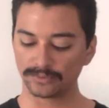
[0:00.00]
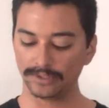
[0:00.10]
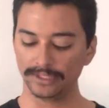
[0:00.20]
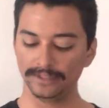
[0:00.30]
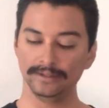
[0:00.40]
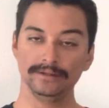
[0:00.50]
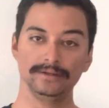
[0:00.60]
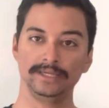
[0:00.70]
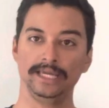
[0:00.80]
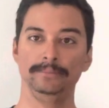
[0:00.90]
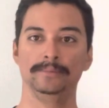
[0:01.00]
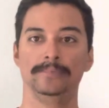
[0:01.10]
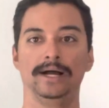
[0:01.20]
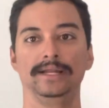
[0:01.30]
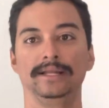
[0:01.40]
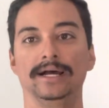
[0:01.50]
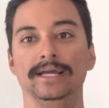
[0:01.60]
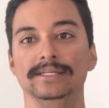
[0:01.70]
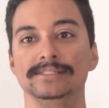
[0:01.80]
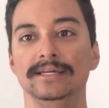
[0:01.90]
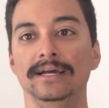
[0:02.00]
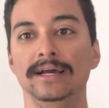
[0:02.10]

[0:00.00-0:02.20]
one came to mind, guys.